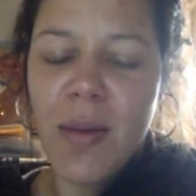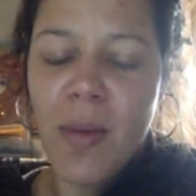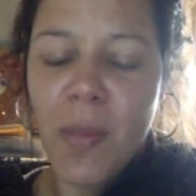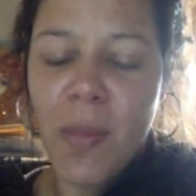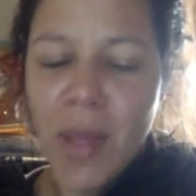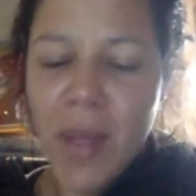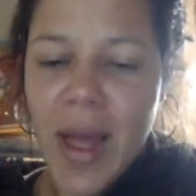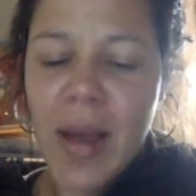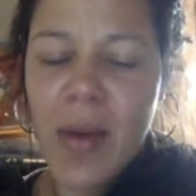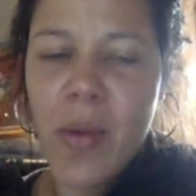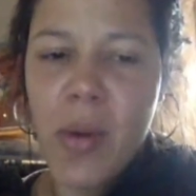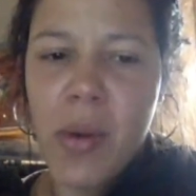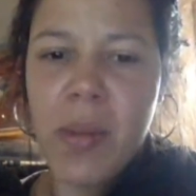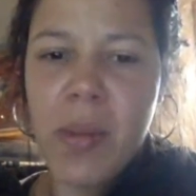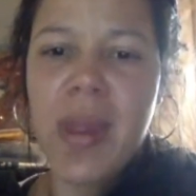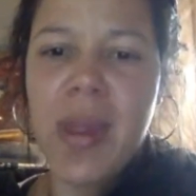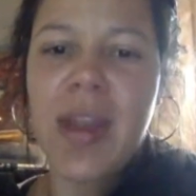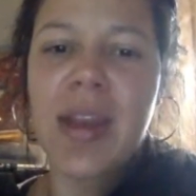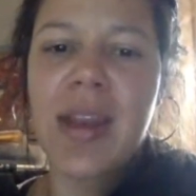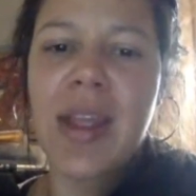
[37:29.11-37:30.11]
Black
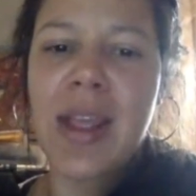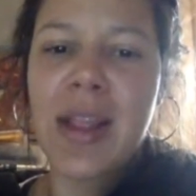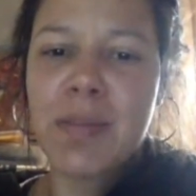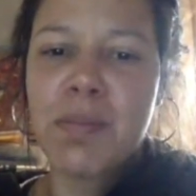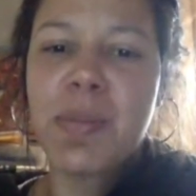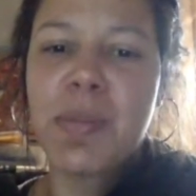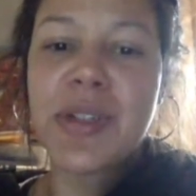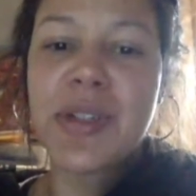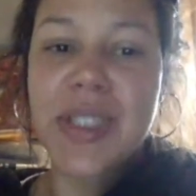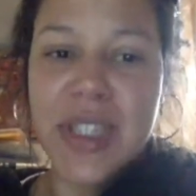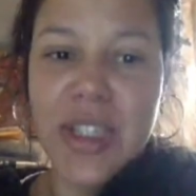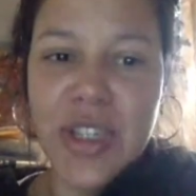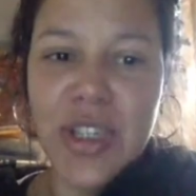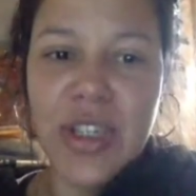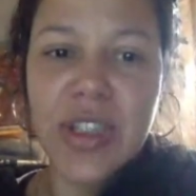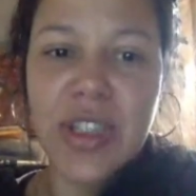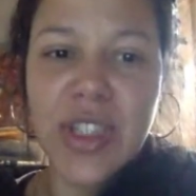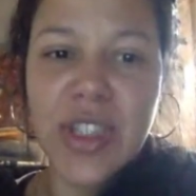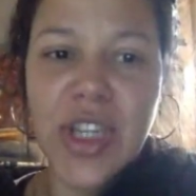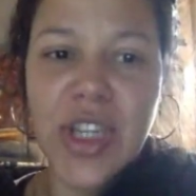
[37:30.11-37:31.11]
women in
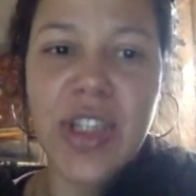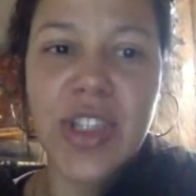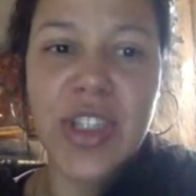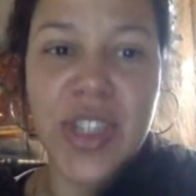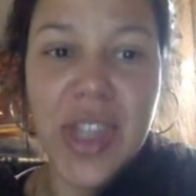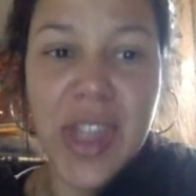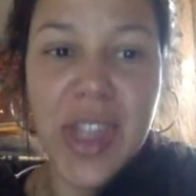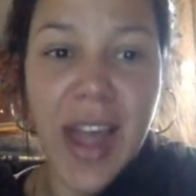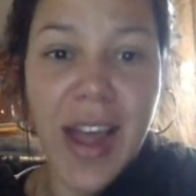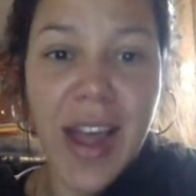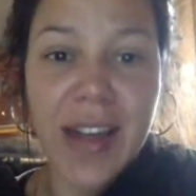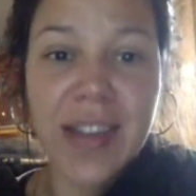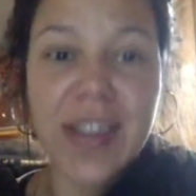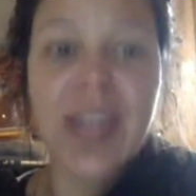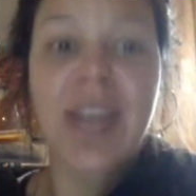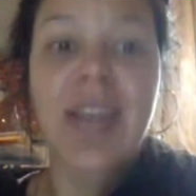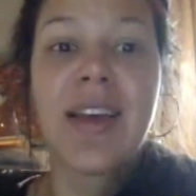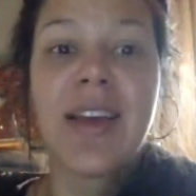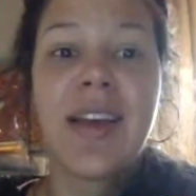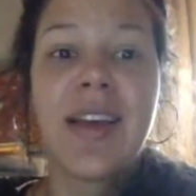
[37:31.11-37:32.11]
positions such that
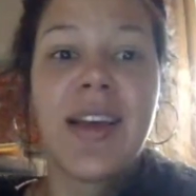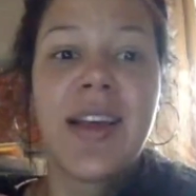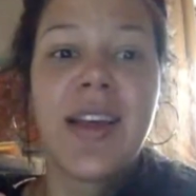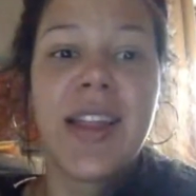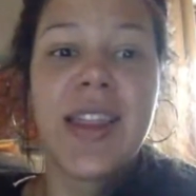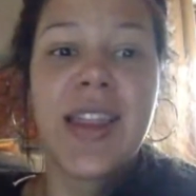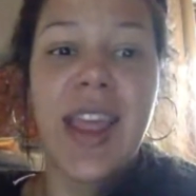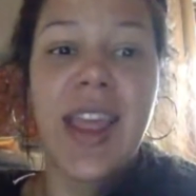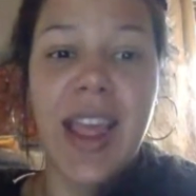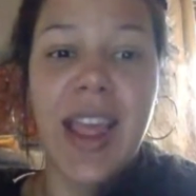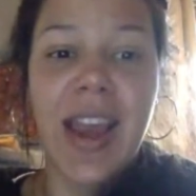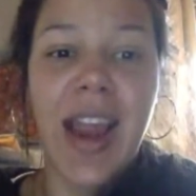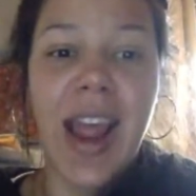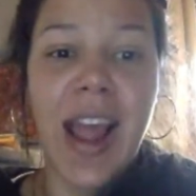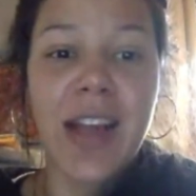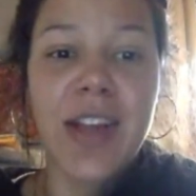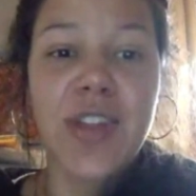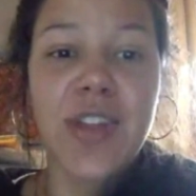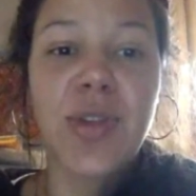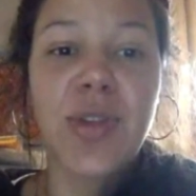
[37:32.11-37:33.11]
they can
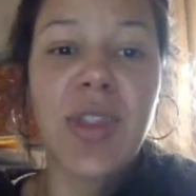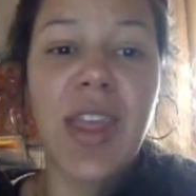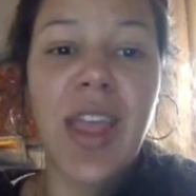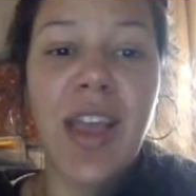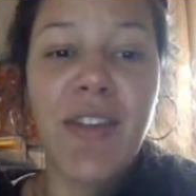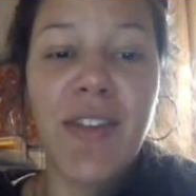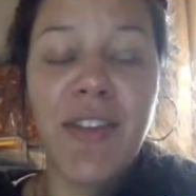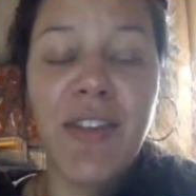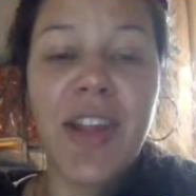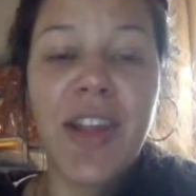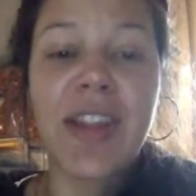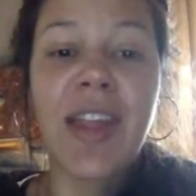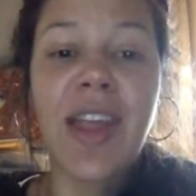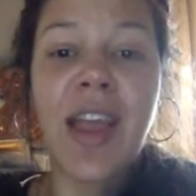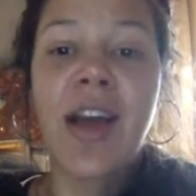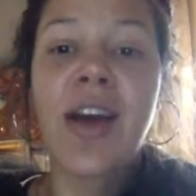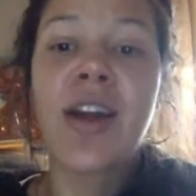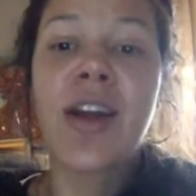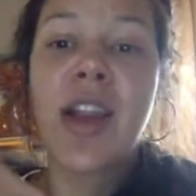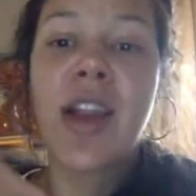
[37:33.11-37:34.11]
actually affect
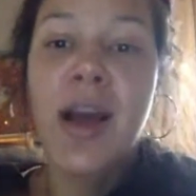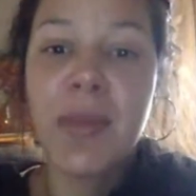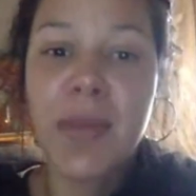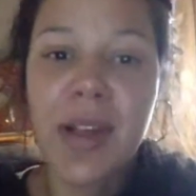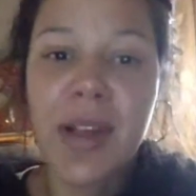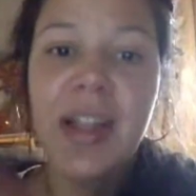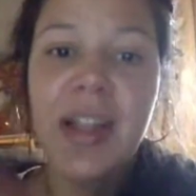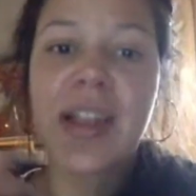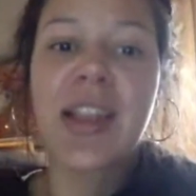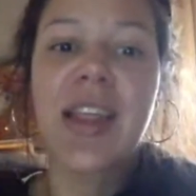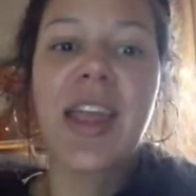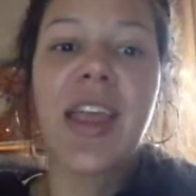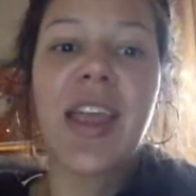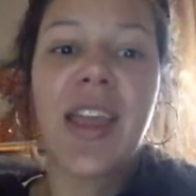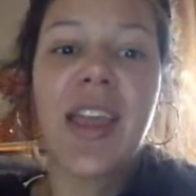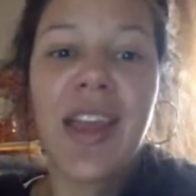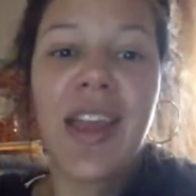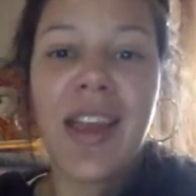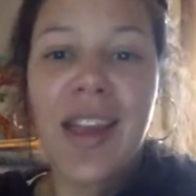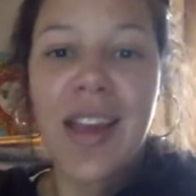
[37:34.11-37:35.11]

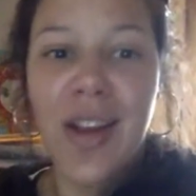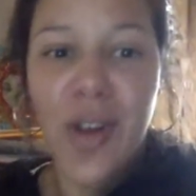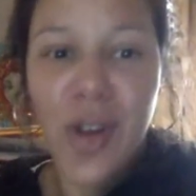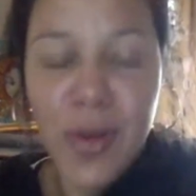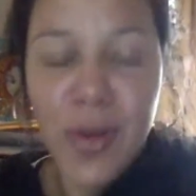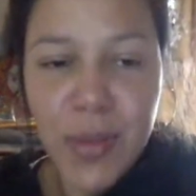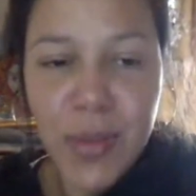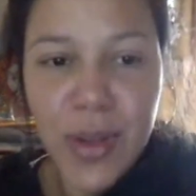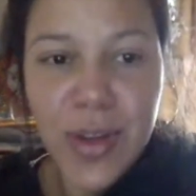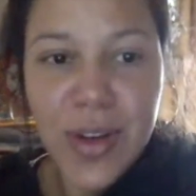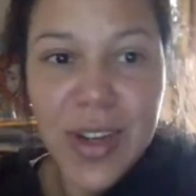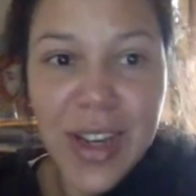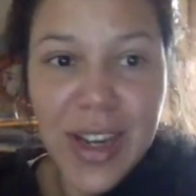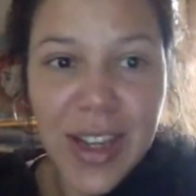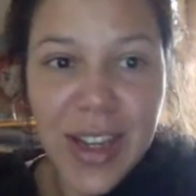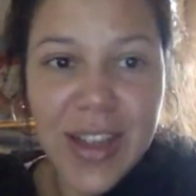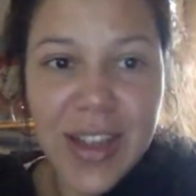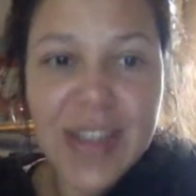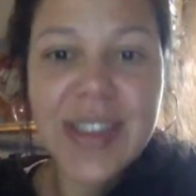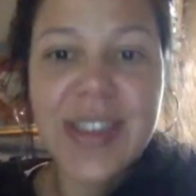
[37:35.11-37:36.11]
economically
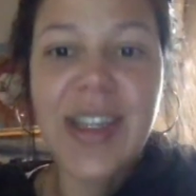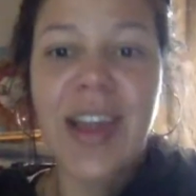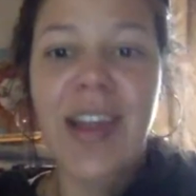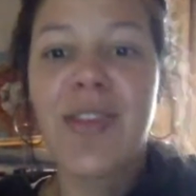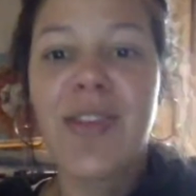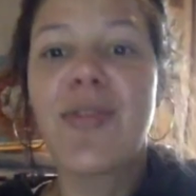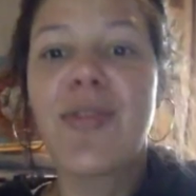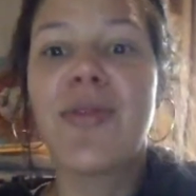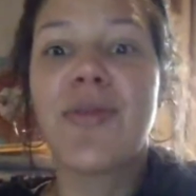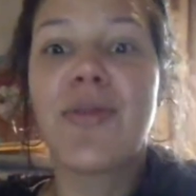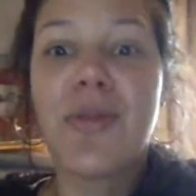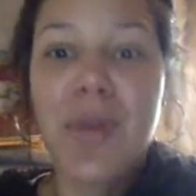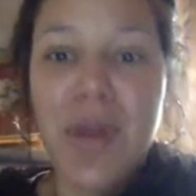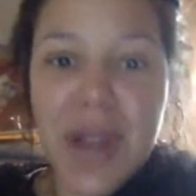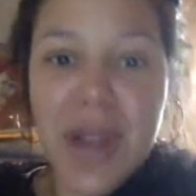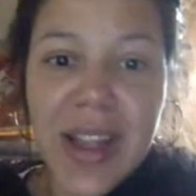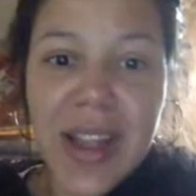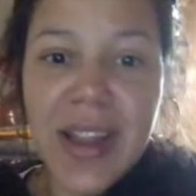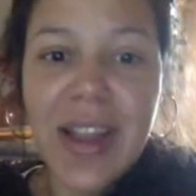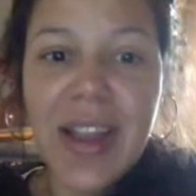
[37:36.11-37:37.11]
communities and
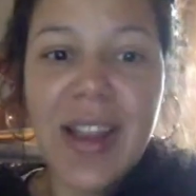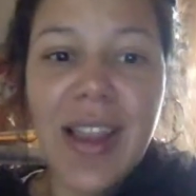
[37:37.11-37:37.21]
really